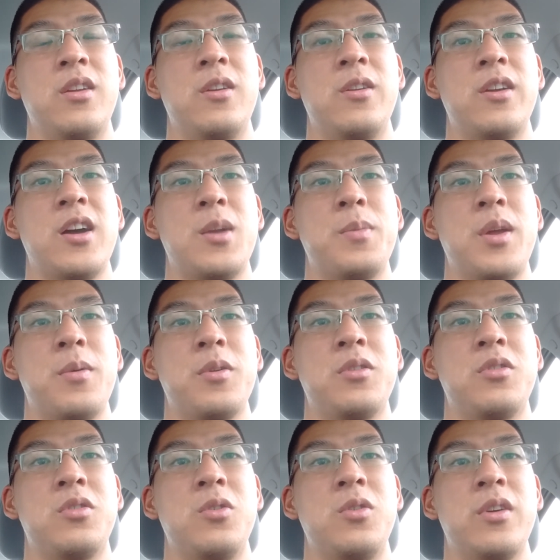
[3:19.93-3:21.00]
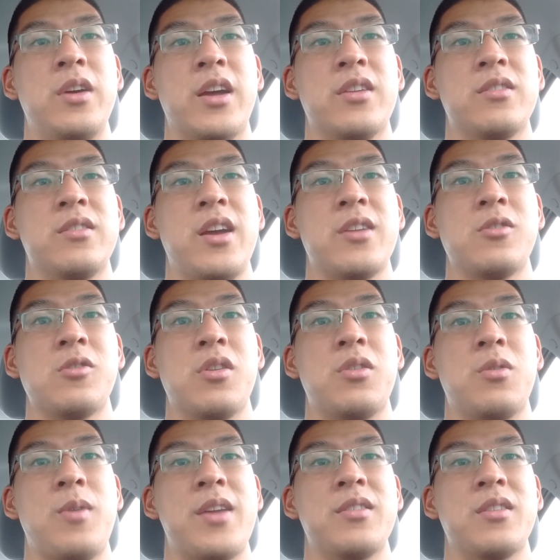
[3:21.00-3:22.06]
You got to be able to extend your
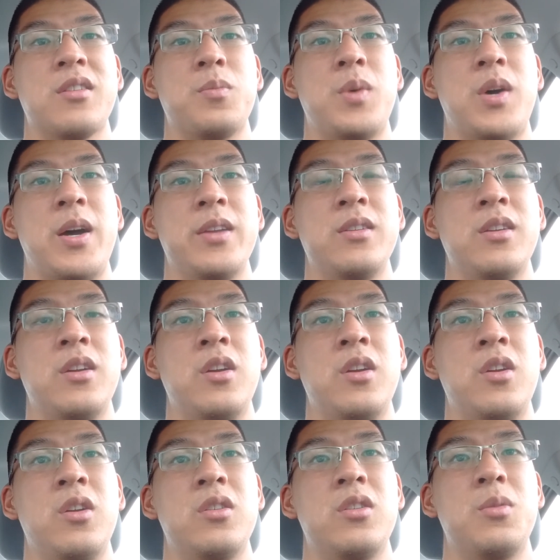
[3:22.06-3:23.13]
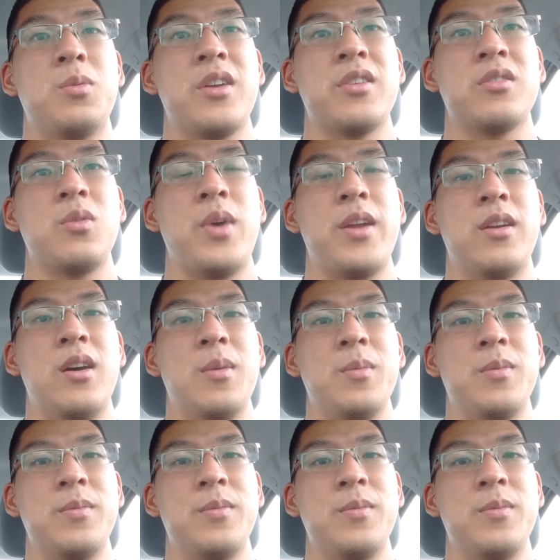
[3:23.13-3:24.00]
thoracic spine to press the weight up.